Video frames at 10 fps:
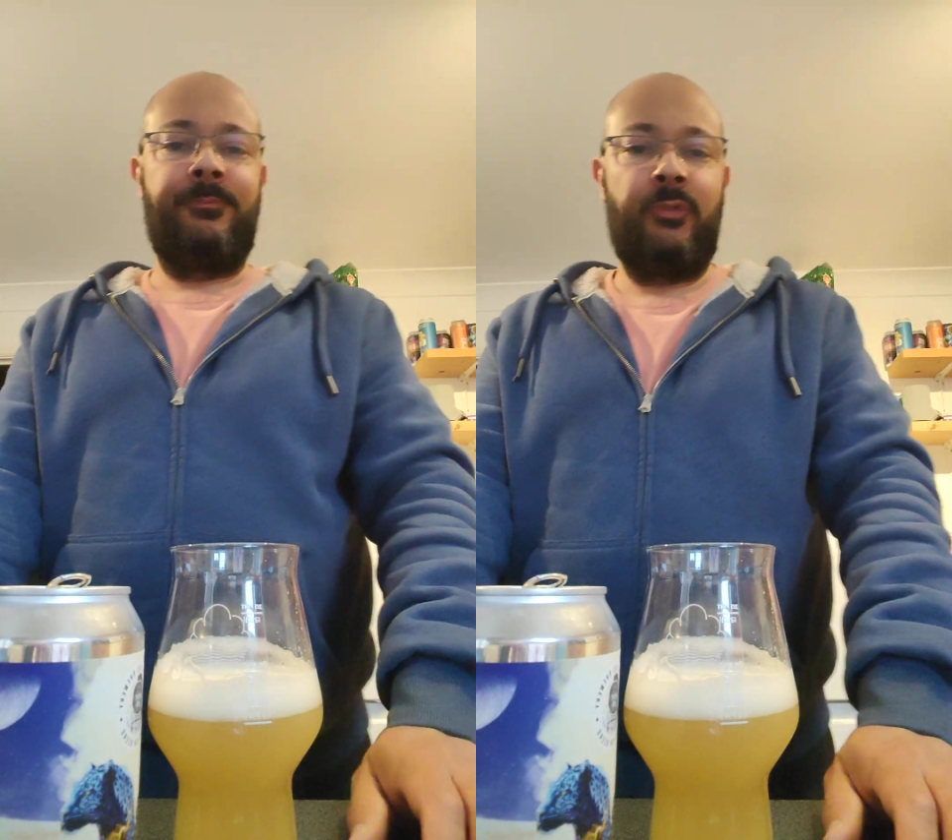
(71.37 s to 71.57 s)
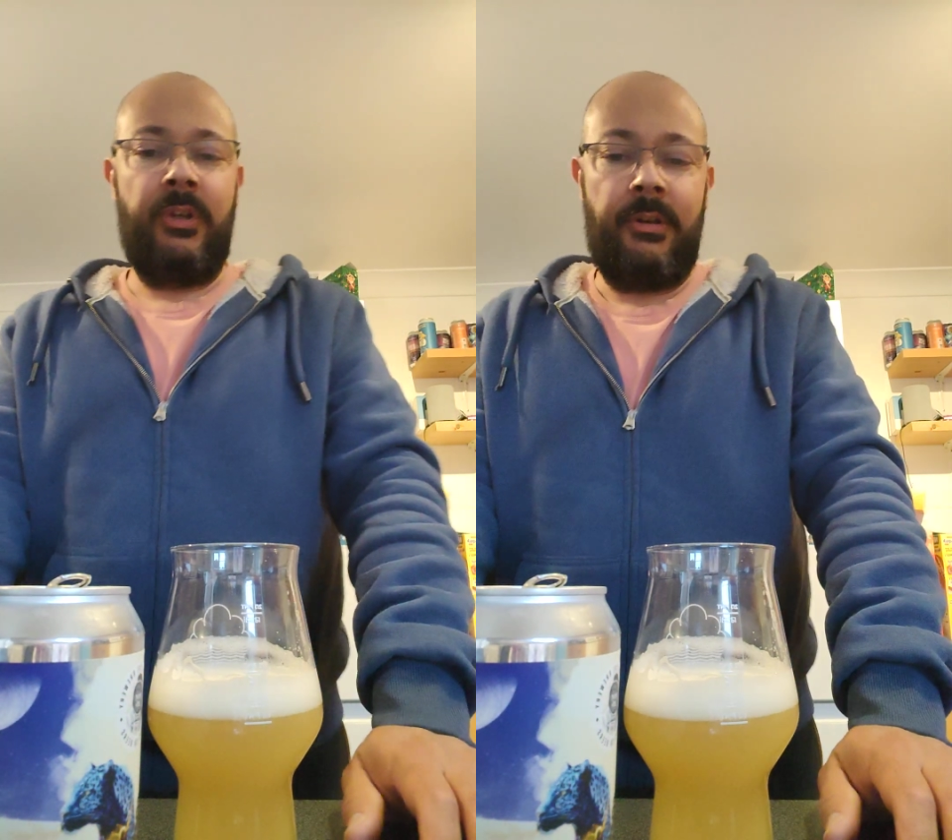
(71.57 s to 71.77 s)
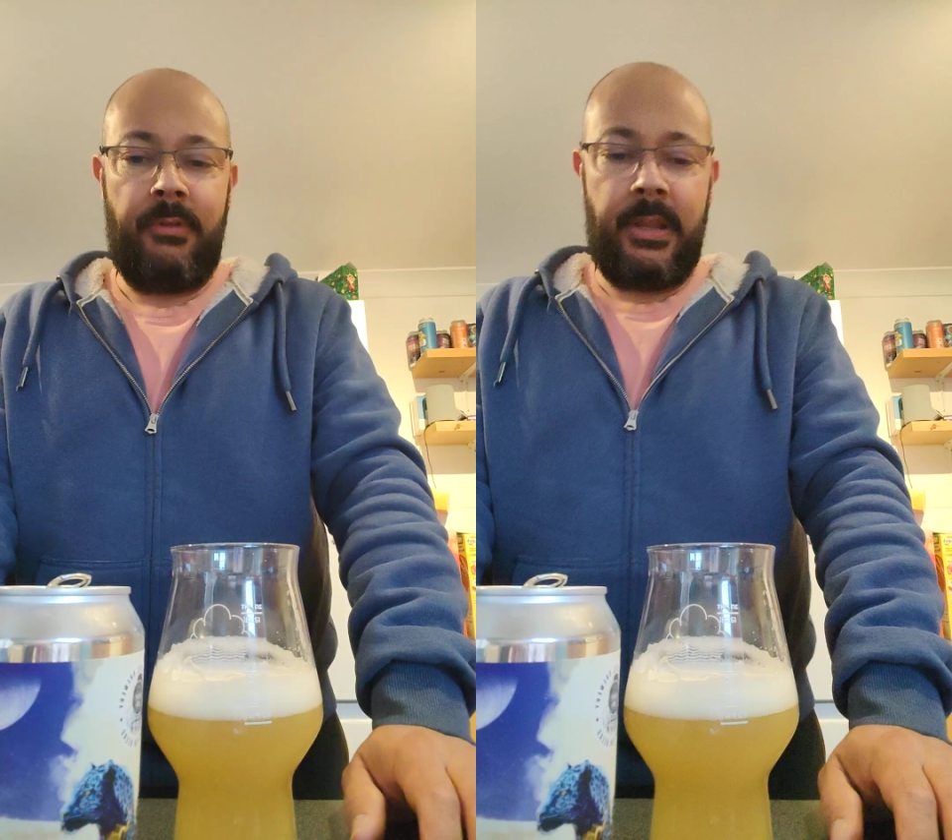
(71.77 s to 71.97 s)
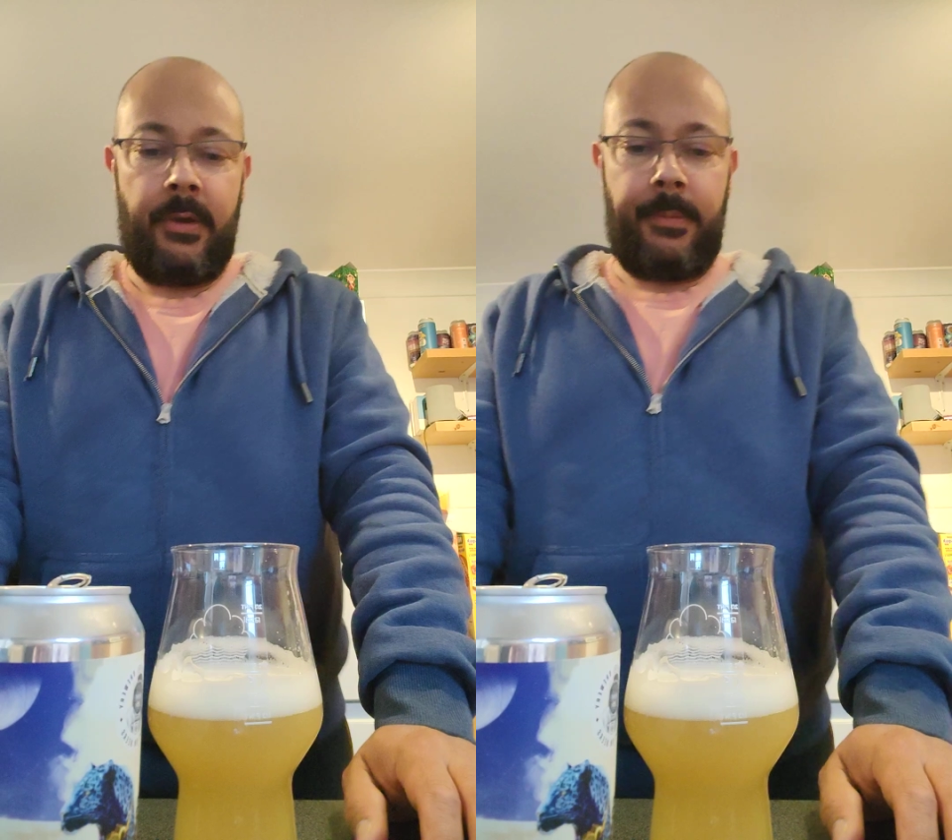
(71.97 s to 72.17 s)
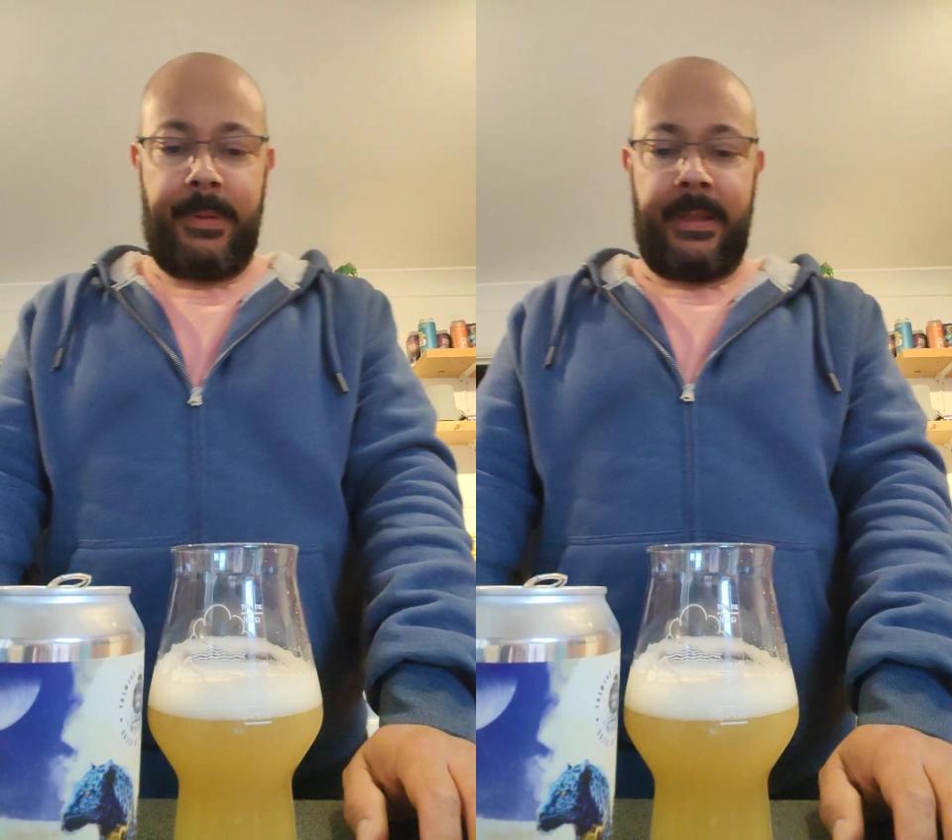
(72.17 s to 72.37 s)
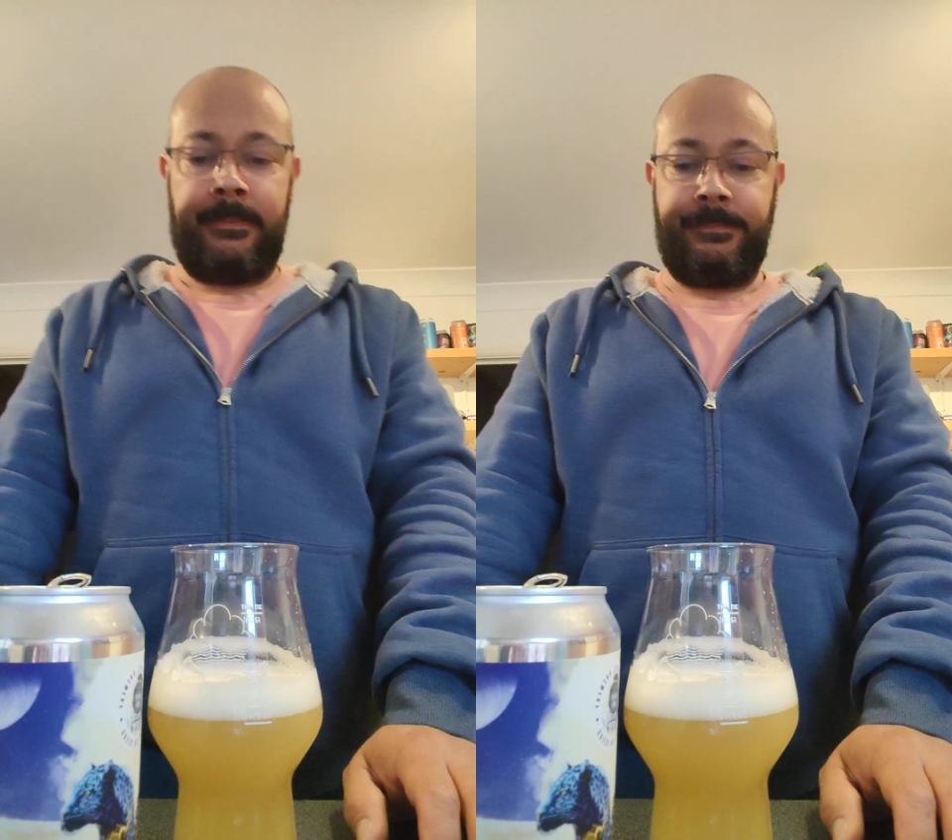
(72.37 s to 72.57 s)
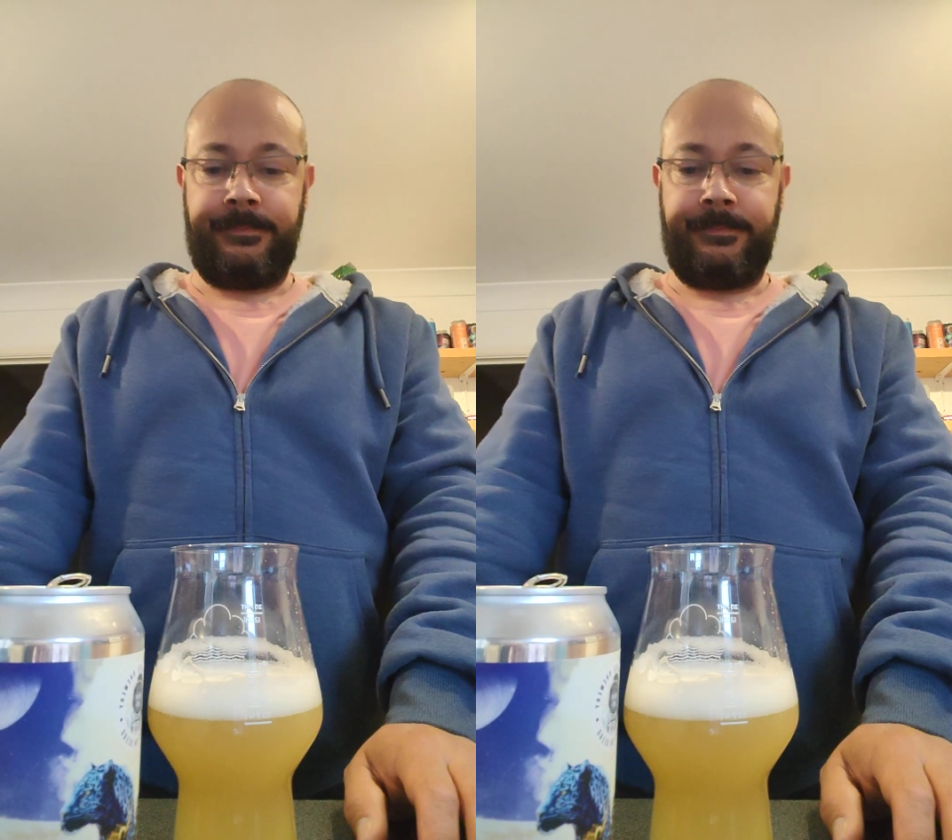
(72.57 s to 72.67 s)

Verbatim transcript: really, really hoppy.